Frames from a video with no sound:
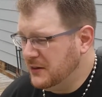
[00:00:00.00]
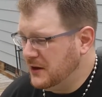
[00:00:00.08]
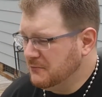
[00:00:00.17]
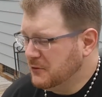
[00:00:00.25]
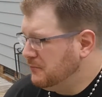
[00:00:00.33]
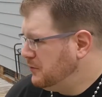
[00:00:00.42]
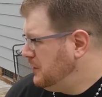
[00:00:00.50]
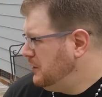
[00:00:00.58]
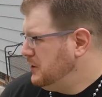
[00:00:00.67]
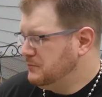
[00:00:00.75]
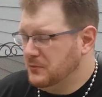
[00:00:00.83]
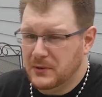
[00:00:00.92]
that I'm
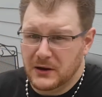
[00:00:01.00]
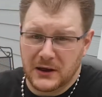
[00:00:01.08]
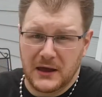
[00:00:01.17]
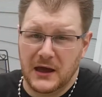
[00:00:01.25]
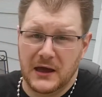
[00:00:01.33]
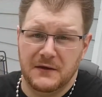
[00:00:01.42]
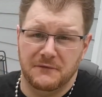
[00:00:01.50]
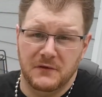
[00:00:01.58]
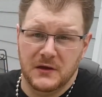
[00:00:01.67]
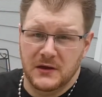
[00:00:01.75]
completely unprepared. I have...